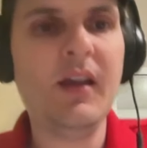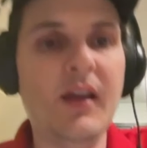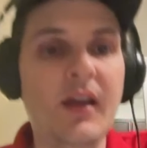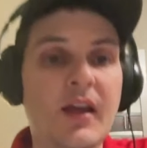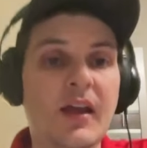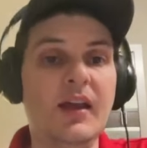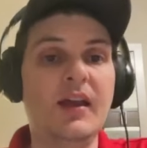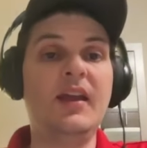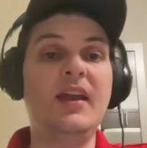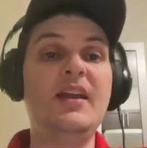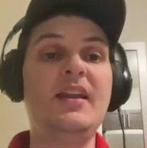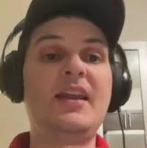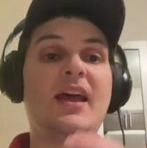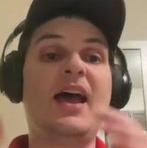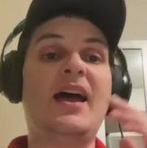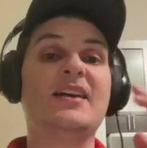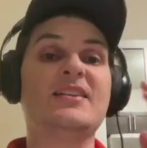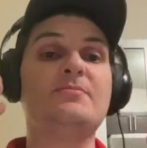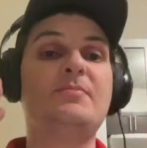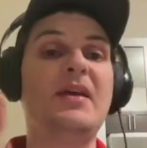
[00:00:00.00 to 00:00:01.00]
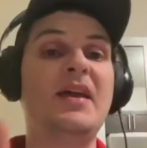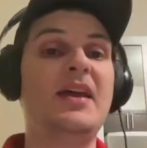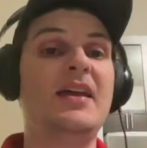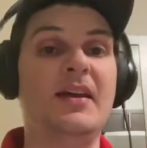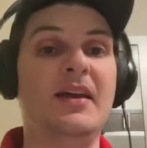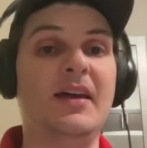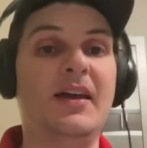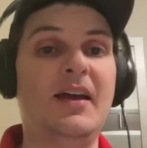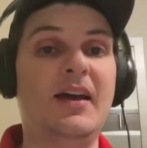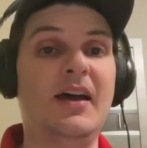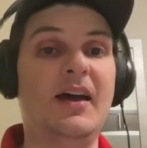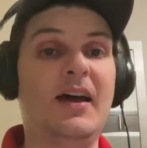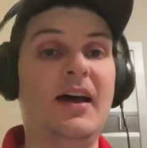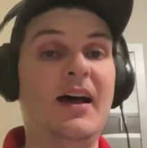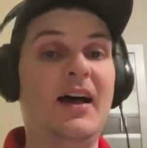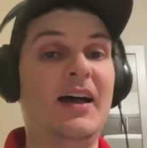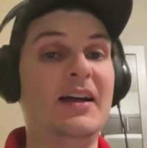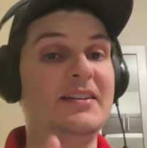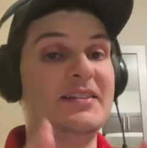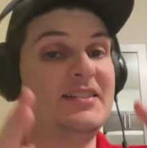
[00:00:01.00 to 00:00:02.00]
It has been
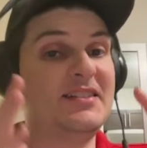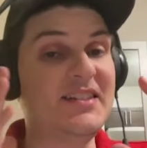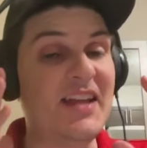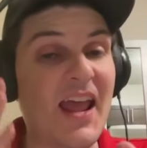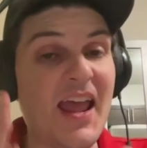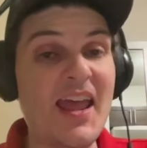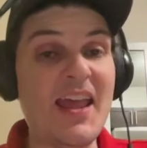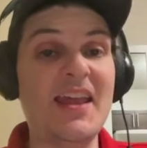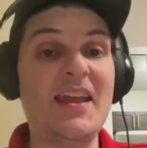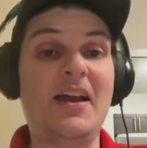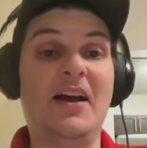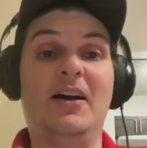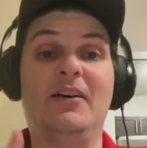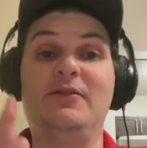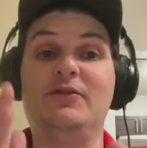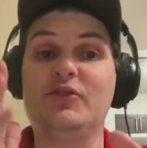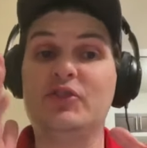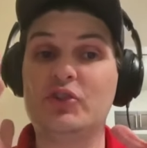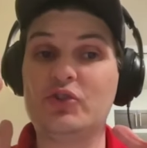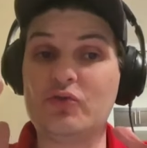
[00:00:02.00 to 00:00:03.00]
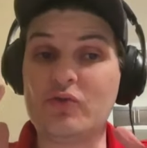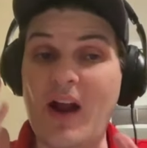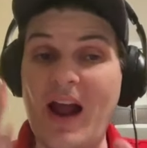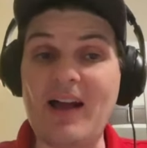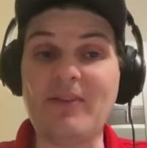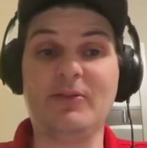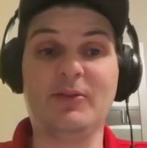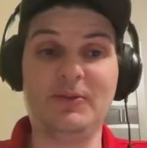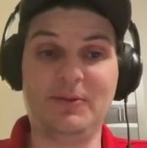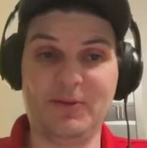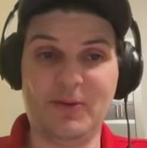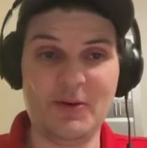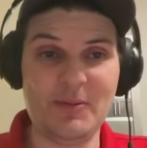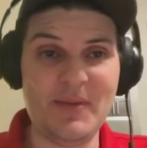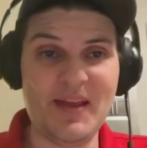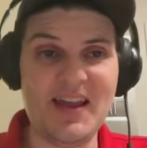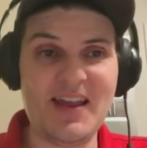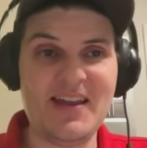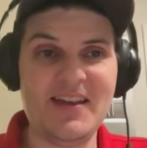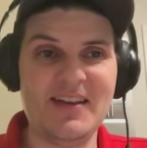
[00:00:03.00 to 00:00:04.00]
a day of travel for
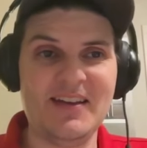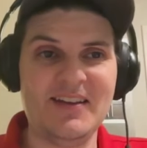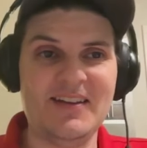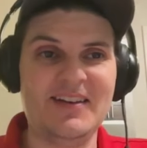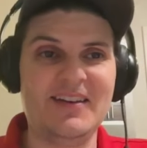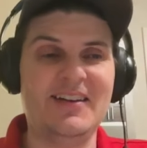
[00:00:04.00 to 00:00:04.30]
me,